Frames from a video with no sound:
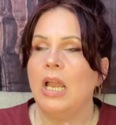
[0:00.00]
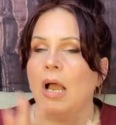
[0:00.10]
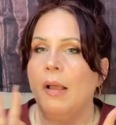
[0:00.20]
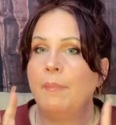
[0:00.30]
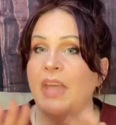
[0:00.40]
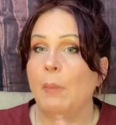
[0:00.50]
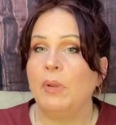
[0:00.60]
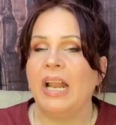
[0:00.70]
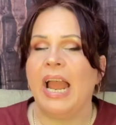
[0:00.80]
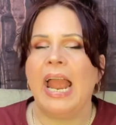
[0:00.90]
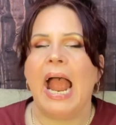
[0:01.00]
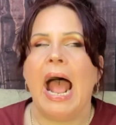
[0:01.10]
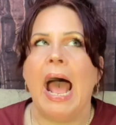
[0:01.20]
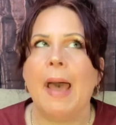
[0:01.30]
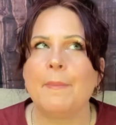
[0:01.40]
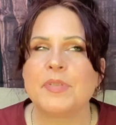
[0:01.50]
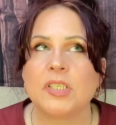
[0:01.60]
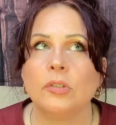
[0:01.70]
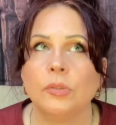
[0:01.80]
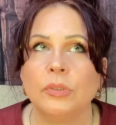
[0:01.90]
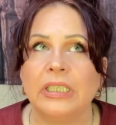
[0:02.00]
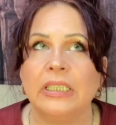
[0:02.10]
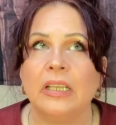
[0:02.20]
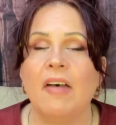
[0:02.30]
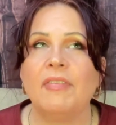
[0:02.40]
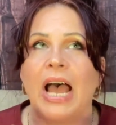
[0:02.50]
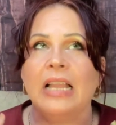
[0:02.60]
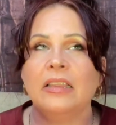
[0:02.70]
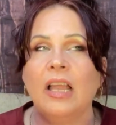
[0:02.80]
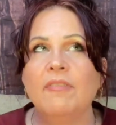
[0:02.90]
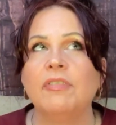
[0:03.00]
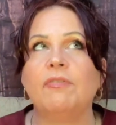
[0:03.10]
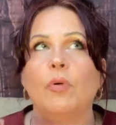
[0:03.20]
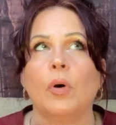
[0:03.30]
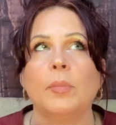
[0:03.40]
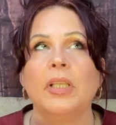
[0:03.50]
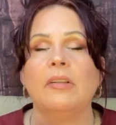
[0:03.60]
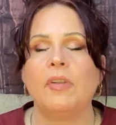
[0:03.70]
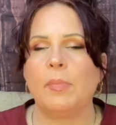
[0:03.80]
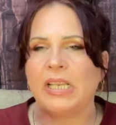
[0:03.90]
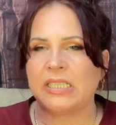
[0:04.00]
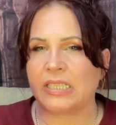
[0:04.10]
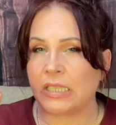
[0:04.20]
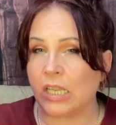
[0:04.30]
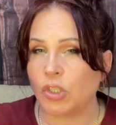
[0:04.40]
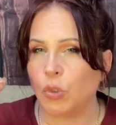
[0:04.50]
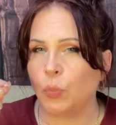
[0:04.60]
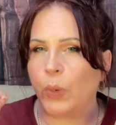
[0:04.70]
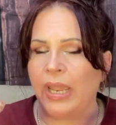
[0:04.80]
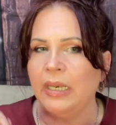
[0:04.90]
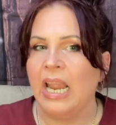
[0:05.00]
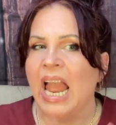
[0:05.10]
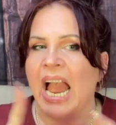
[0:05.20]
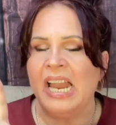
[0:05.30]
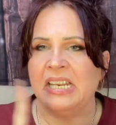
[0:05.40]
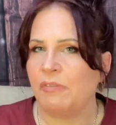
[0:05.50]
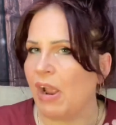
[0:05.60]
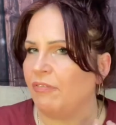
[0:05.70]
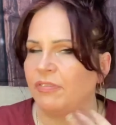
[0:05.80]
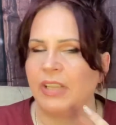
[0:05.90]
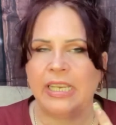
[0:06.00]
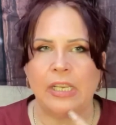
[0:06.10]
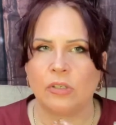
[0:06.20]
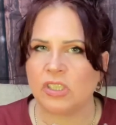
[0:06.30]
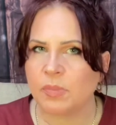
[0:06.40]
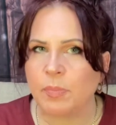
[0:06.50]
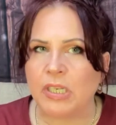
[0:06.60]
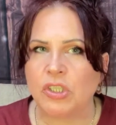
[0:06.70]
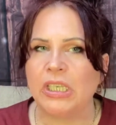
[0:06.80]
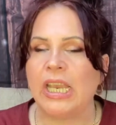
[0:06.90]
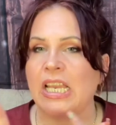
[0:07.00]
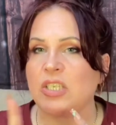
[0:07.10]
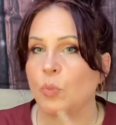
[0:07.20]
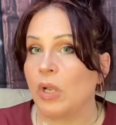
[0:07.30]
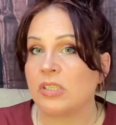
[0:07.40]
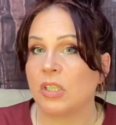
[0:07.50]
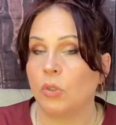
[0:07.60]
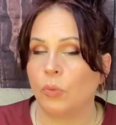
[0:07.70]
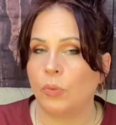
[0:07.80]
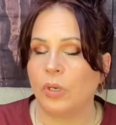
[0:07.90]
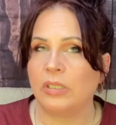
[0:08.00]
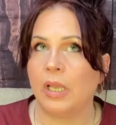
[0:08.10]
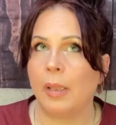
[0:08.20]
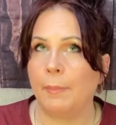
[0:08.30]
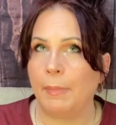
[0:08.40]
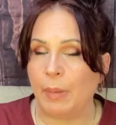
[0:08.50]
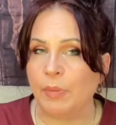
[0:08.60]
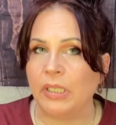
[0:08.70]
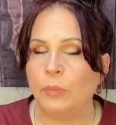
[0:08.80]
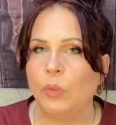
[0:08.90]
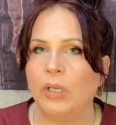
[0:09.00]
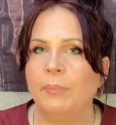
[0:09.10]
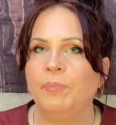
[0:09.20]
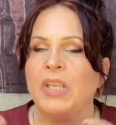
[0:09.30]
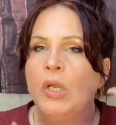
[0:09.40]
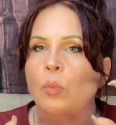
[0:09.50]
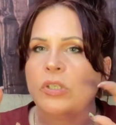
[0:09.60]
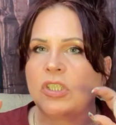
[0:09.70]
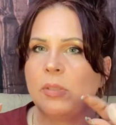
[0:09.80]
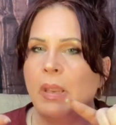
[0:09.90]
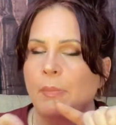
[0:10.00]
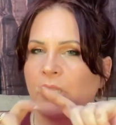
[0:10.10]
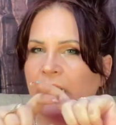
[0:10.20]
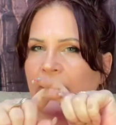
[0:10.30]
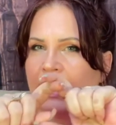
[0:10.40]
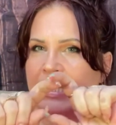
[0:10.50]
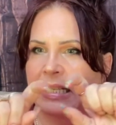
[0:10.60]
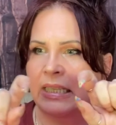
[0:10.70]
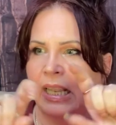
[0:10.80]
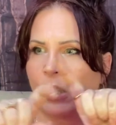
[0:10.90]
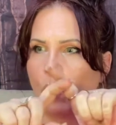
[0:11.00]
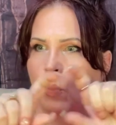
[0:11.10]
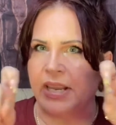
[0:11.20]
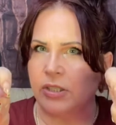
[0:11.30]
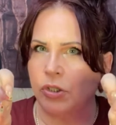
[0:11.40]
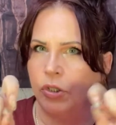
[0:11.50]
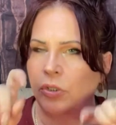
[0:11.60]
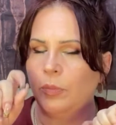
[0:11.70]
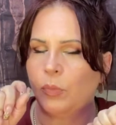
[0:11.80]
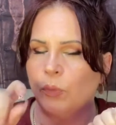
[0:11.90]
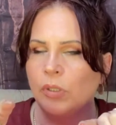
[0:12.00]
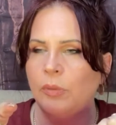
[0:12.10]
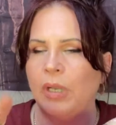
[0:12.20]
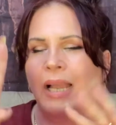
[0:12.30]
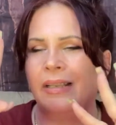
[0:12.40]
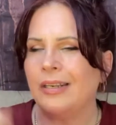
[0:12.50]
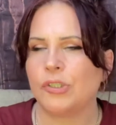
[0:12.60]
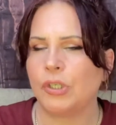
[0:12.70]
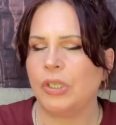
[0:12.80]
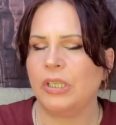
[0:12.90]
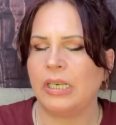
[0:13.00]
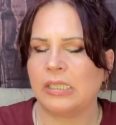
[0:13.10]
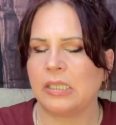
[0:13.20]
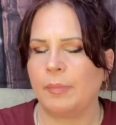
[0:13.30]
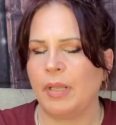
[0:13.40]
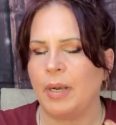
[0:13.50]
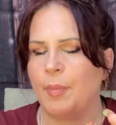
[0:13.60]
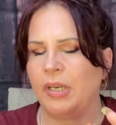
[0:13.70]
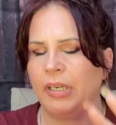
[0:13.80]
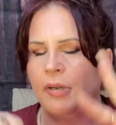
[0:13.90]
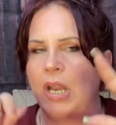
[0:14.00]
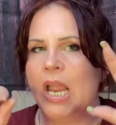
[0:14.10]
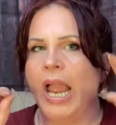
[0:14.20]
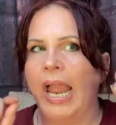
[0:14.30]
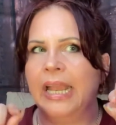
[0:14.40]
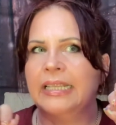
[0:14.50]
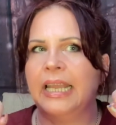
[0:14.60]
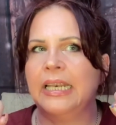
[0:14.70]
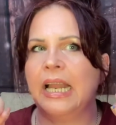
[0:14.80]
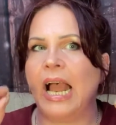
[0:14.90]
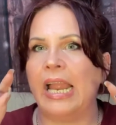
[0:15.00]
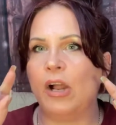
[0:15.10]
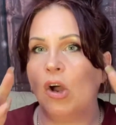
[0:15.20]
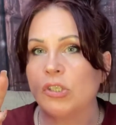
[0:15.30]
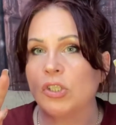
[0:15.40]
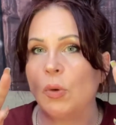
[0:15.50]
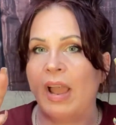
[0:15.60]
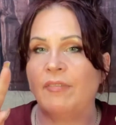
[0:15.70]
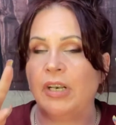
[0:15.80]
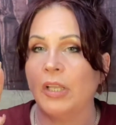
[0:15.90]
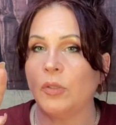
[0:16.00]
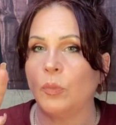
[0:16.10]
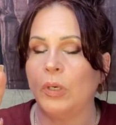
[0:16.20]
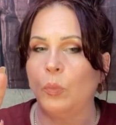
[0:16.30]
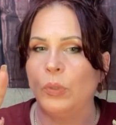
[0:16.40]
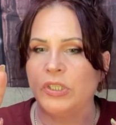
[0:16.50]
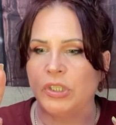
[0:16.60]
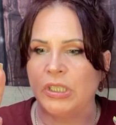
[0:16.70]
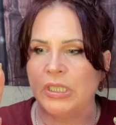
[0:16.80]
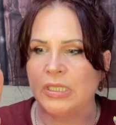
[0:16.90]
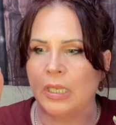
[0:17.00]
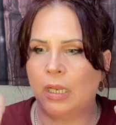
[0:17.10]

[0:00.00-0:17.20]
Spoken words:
That one I absolutely love. I love the formula of it because it's not too wet. I never have flaking or smudging, as well as the Maybelline one, which the Maybelline is in like a white tube. Really, I gotta show you the next time that I'm on here. And then I also have another one, which is,